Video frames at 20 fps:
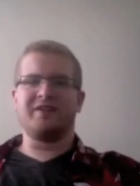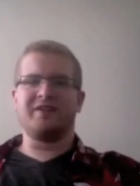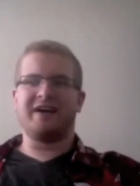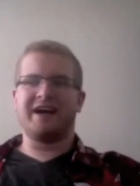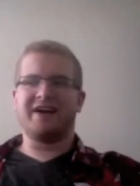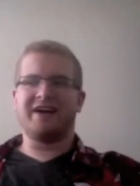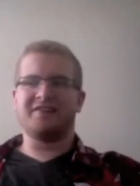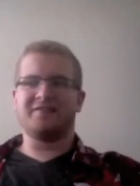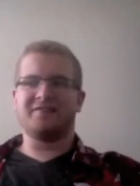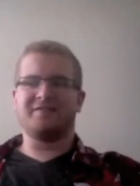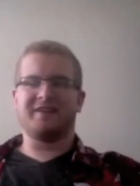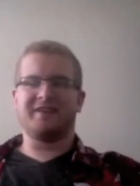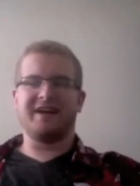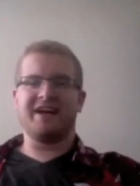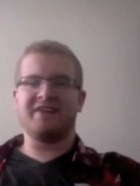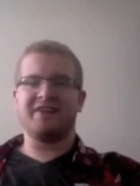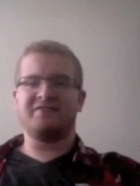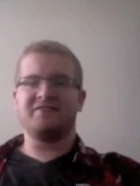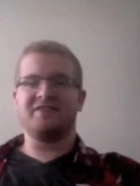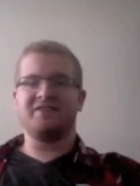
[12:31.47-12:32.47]
as of late
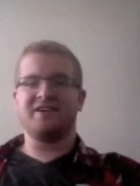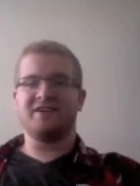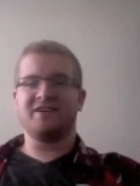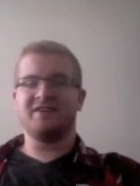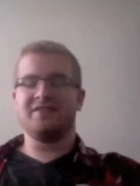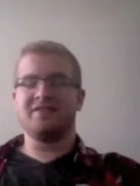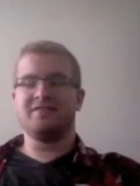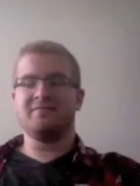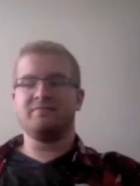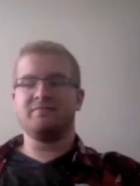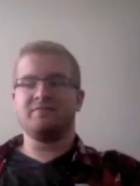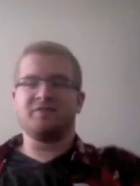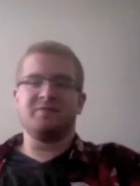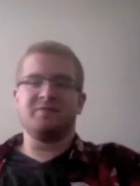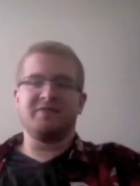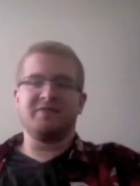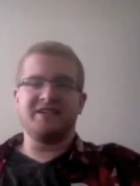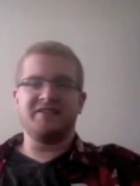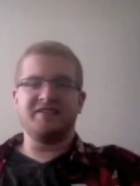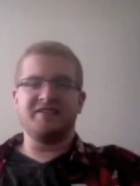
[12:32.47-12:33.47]
has done some
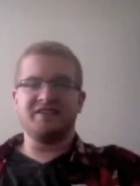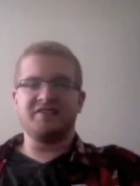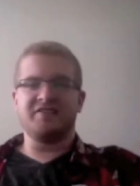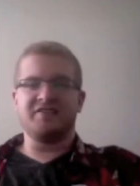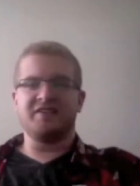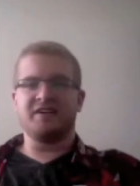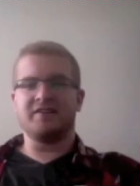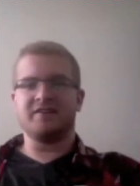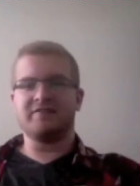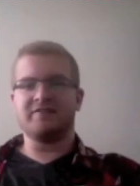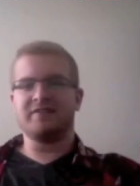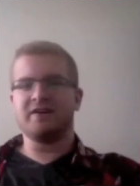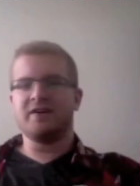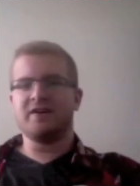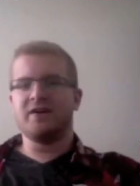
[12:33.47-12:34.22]
DC stuff.